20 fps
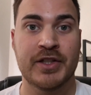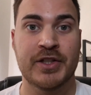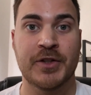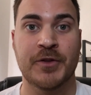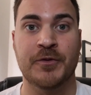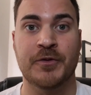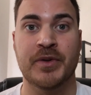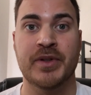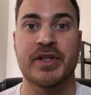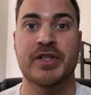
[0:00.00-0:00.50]

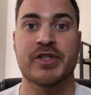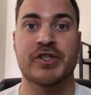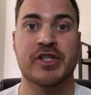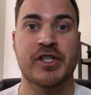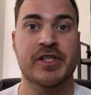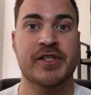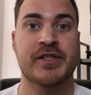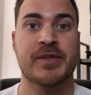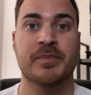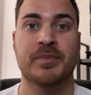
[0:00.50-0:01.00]
different
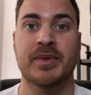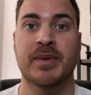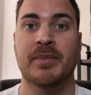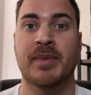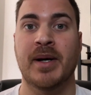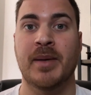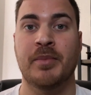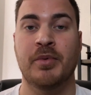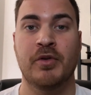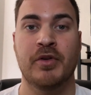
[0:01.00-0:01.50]
just simply
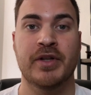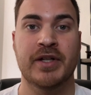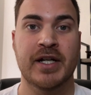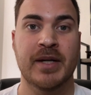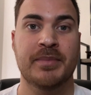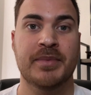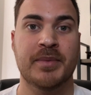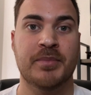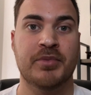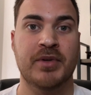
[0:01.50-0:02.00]
by pulling
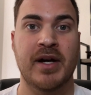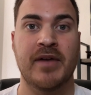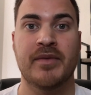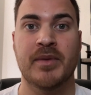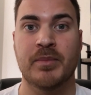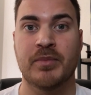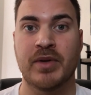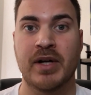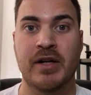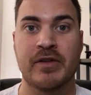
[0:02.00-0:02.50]
up the
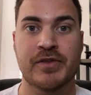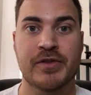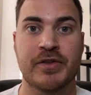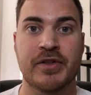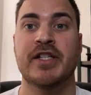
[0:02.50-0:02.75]
private browser.